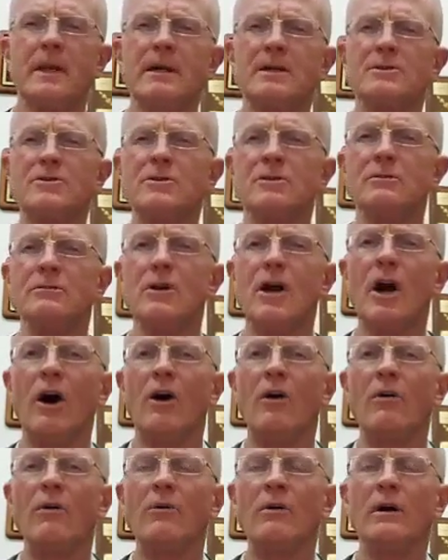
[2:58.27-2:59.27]
As you
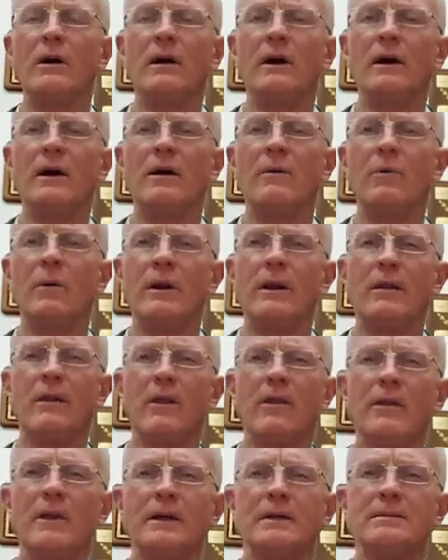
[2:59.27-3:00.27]
know, one of
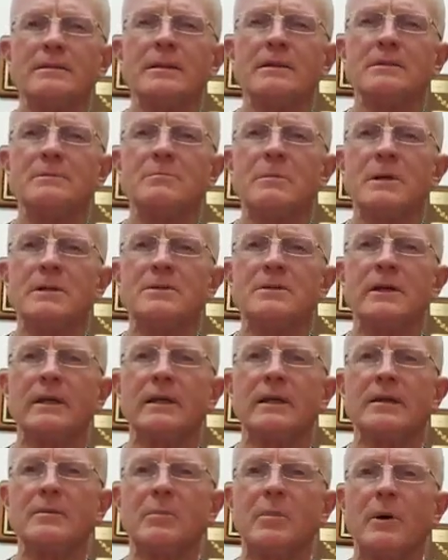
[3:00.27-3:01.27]
the things that's
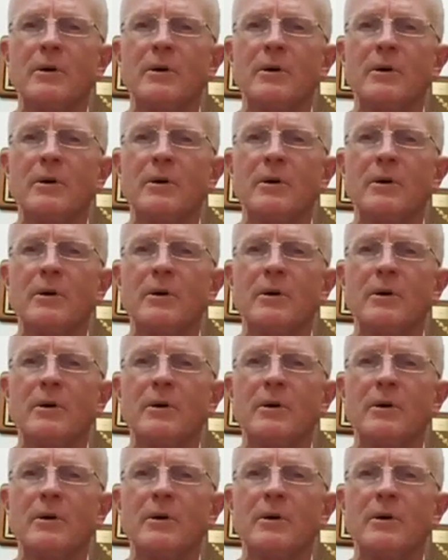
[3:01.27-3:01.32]
missing in a